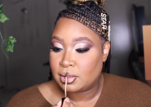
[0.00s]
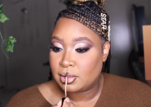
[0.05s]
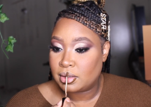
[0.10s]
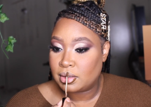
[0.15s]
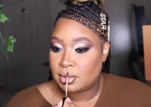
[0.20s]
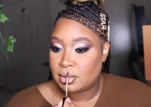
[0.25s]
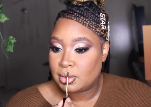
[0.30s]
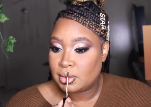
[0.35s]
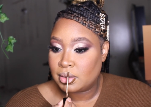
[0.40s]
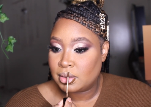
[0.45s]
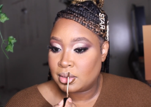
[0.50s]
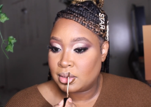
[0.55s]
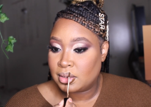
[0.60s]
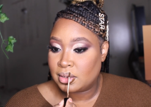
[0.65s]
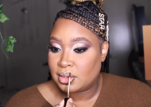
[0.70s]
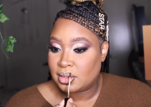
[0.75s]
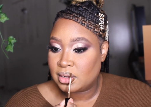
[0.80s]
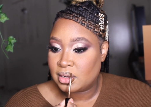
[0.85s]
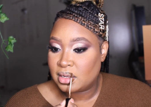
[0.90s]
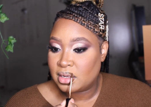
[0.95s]

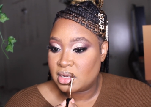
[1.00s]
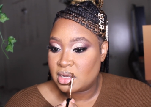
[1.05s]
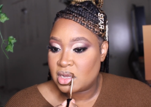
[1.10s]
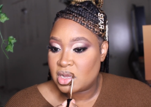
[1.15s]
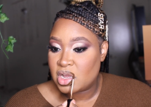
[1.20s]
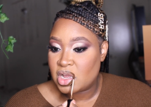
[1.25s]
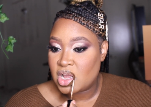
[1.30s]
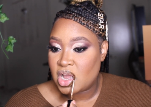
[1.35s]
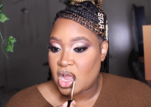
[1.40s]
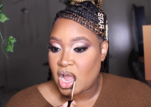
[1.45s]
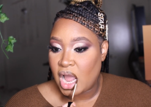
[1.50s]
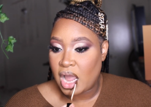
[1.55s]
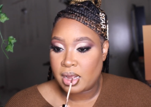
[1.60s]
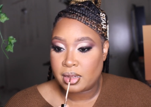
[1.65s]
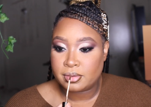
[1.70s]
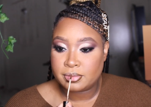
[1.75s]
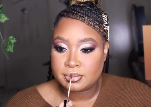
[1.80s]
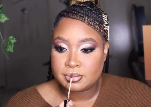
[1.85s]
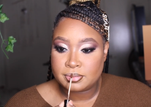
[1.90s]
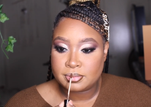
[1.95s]

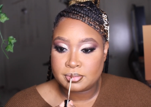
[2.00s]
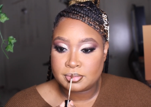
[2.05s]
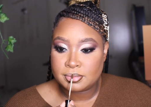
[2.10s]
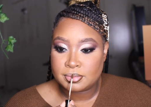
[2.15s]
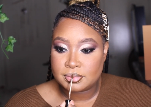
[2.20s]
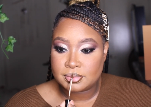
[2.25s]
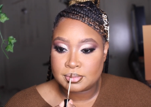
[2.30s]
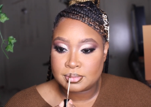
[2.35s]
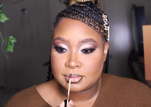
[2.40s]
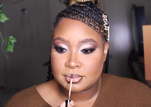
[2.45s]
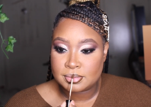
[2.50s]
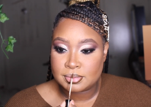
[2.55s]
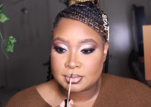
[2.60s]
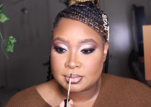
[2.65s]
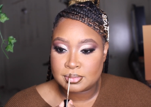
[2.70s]
No one is speaking in this clip.